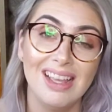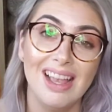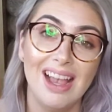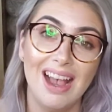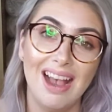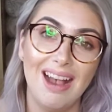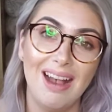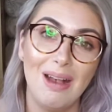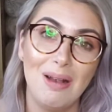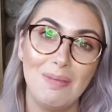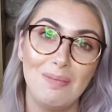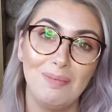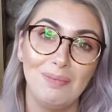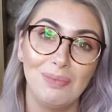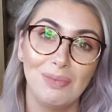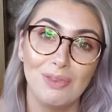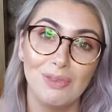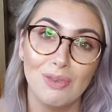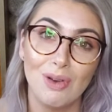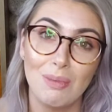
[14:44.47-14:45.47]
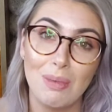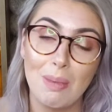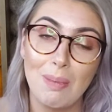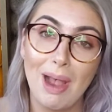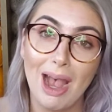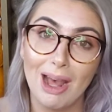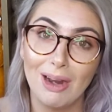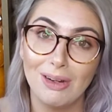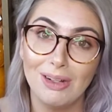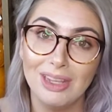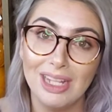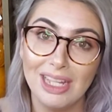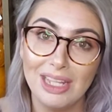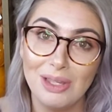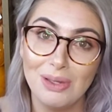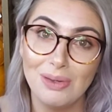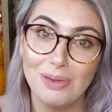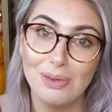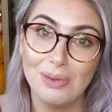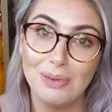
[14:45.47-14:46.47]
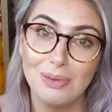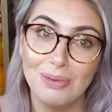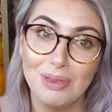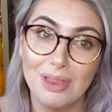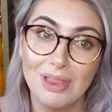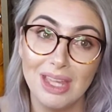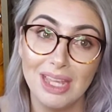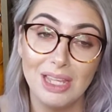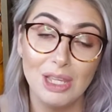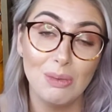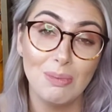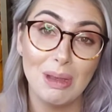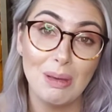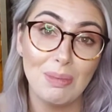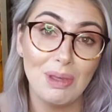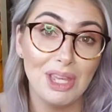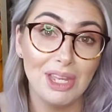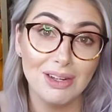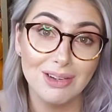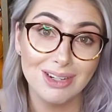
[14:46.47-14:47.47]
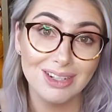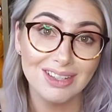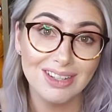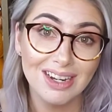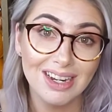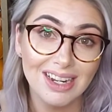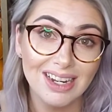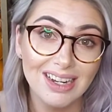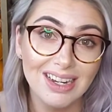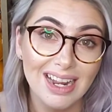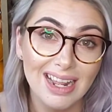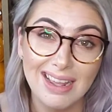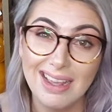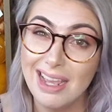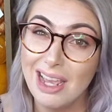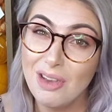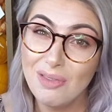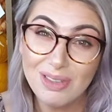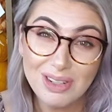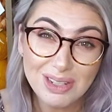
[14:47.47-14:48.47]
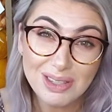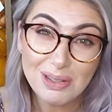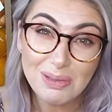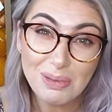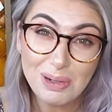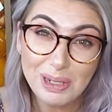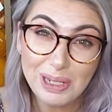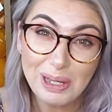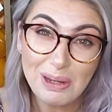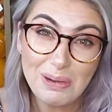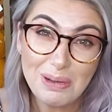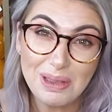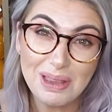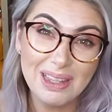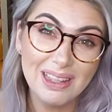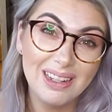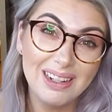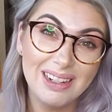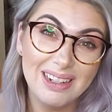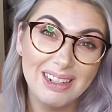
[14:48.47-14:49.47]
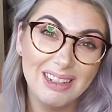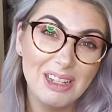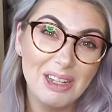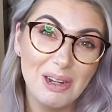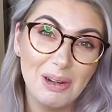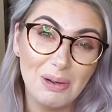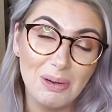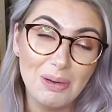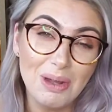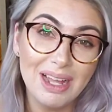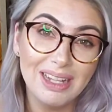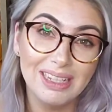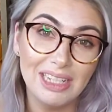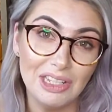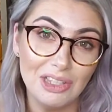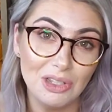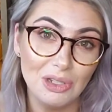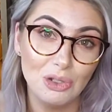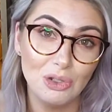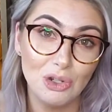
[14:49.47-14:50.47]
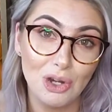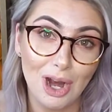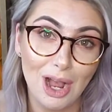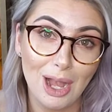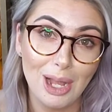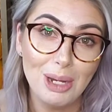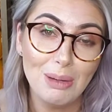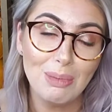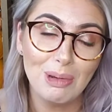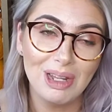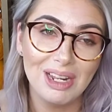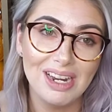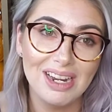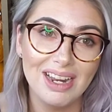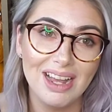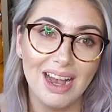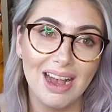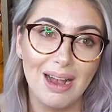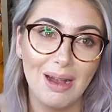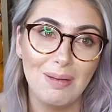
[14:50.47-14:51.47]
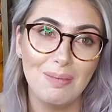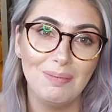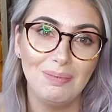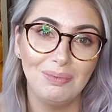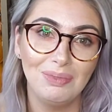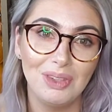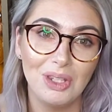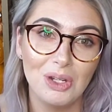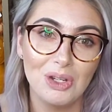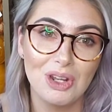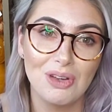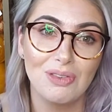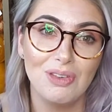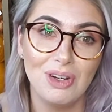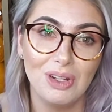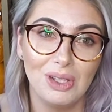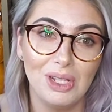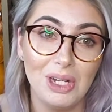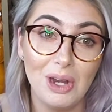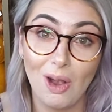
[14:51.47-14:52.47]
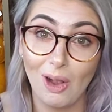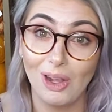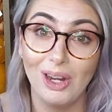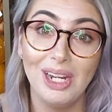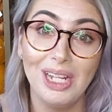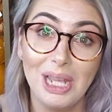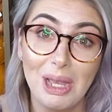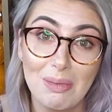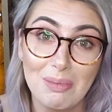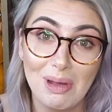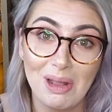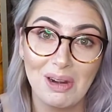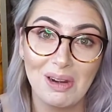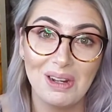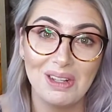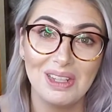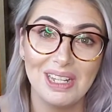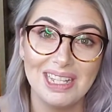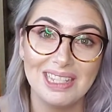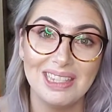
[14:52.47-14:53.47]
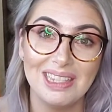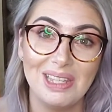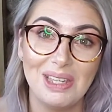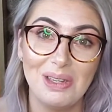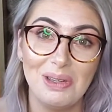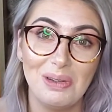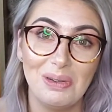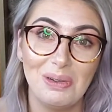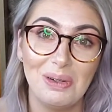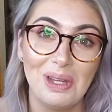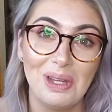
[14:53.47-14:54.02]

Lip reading: from a pattern that you think you might be interested in. If it doesn't work out, then, you know, at least you tried, but you're definitely not going to get better unless you